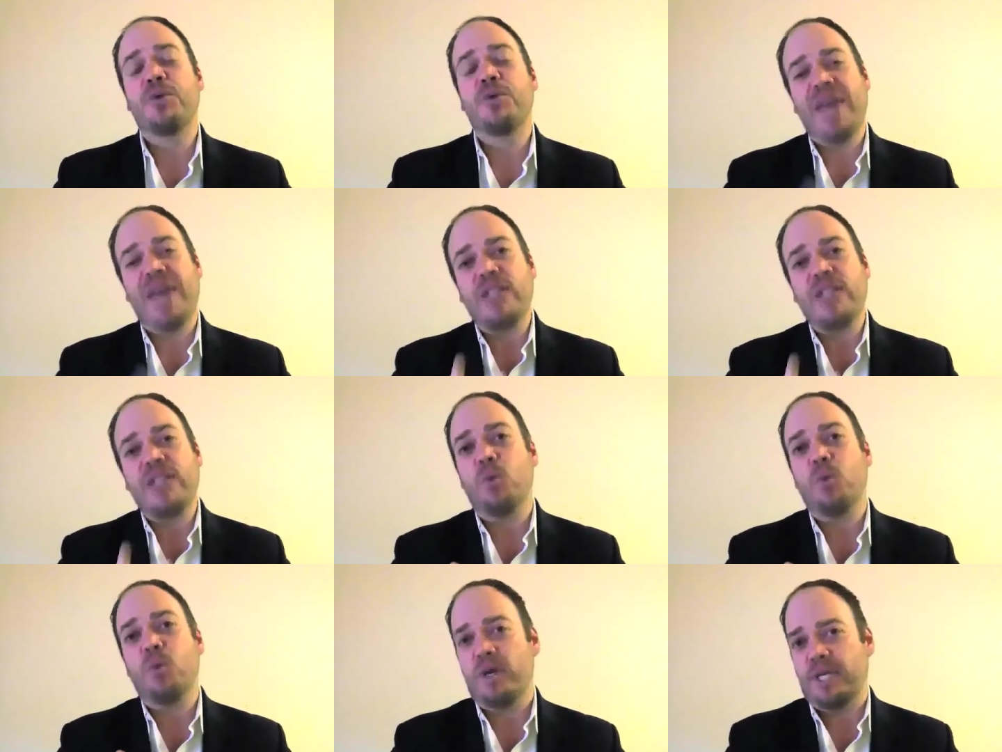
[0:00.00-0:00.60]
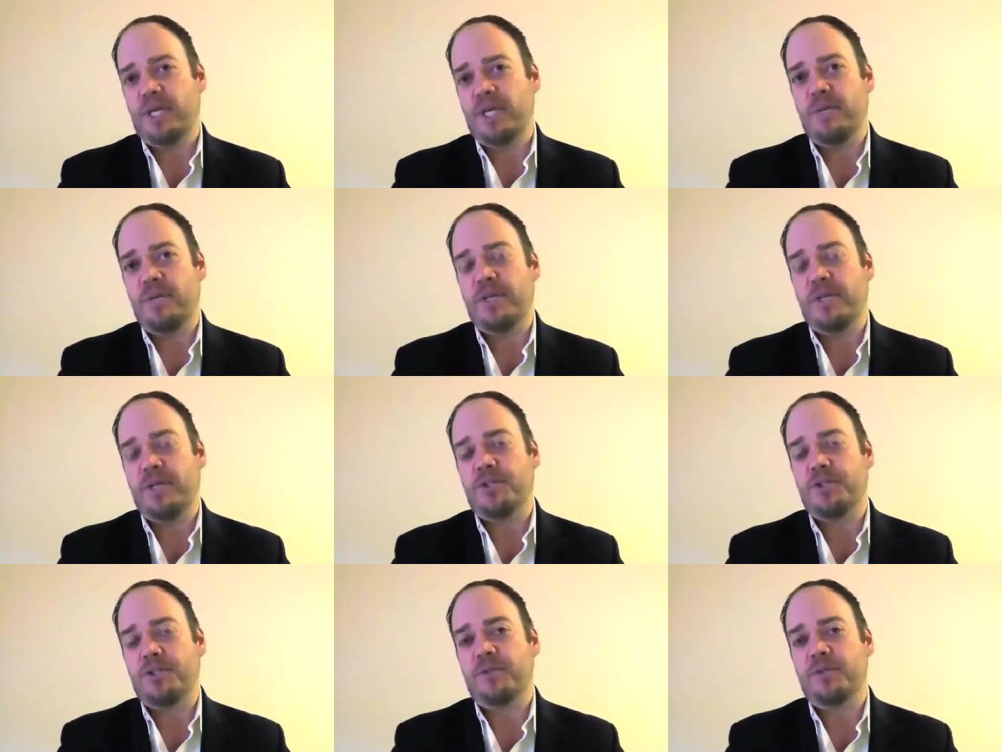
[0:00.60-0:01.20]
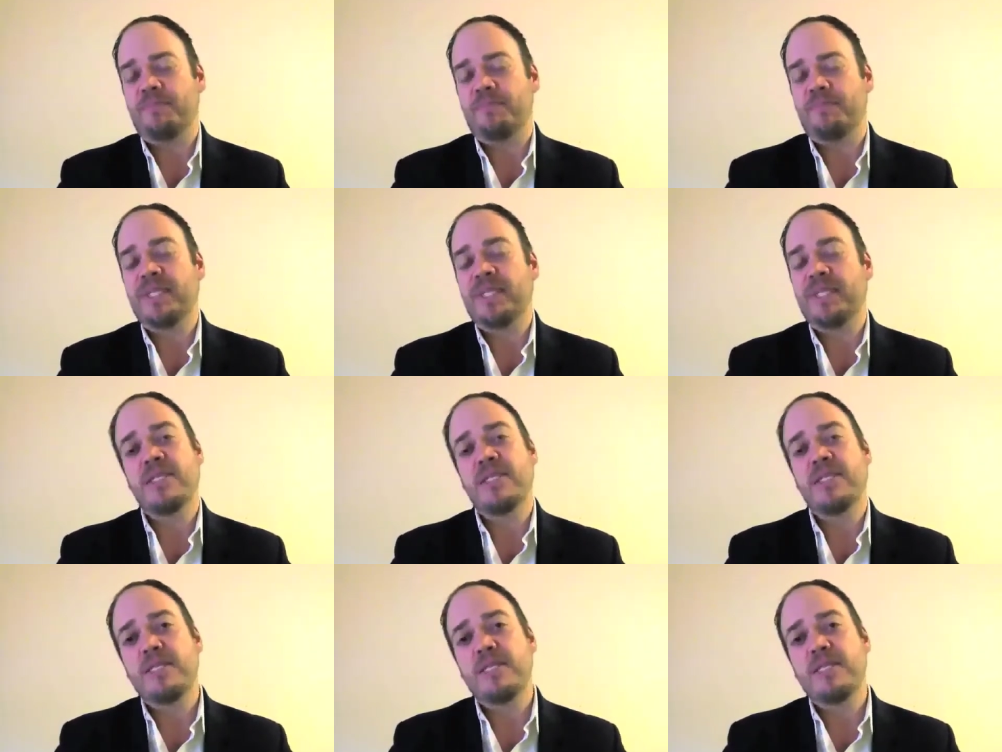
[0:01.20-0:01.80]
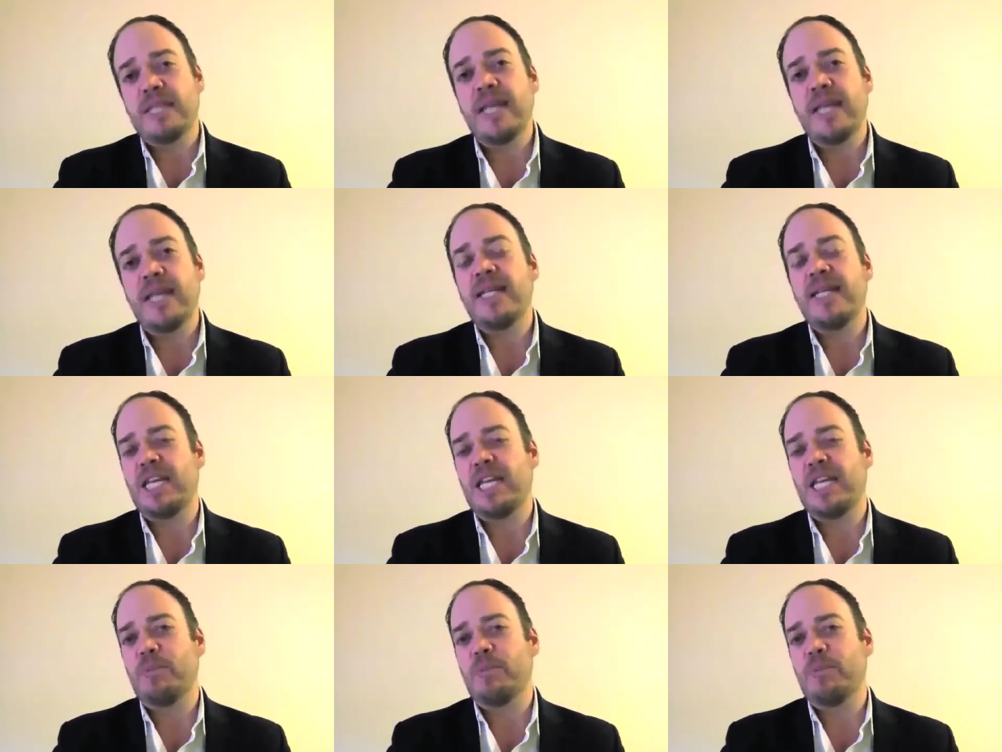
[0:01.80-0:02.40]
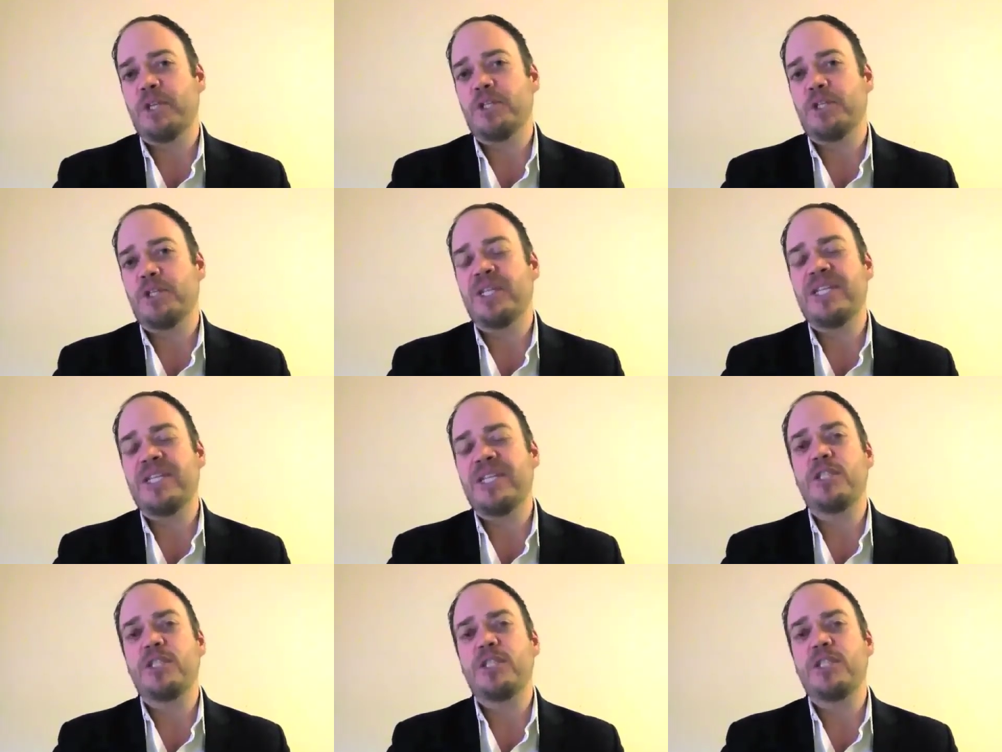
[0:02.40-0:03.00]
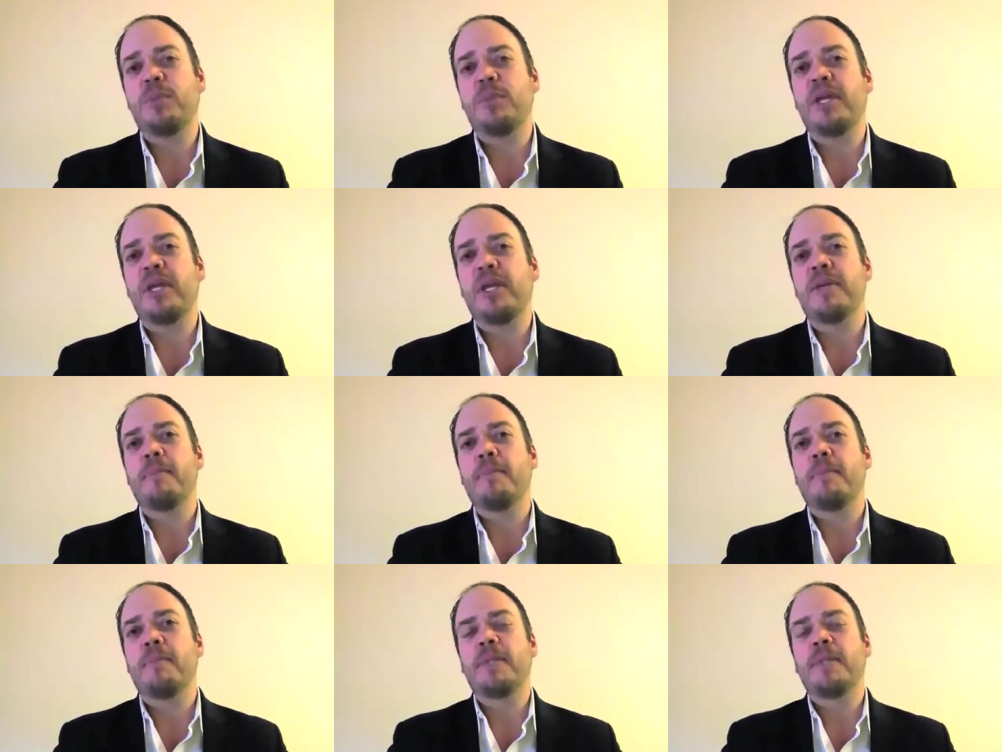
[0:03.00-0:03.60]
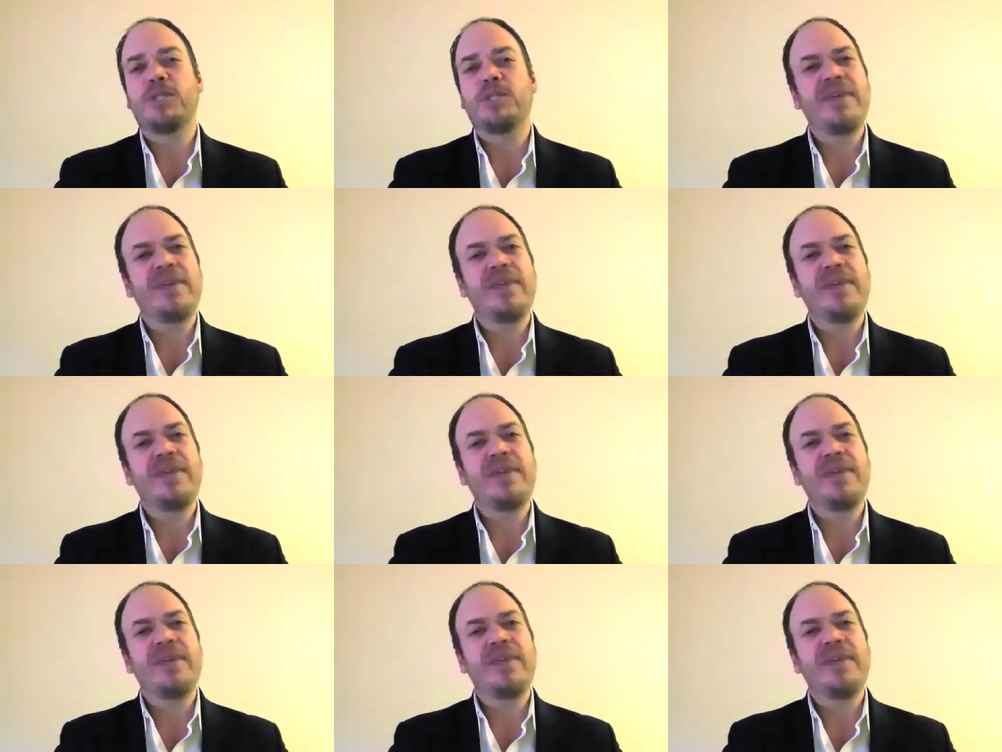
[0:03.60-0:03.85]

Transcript: that's one key measure. Second key measure needs to be, do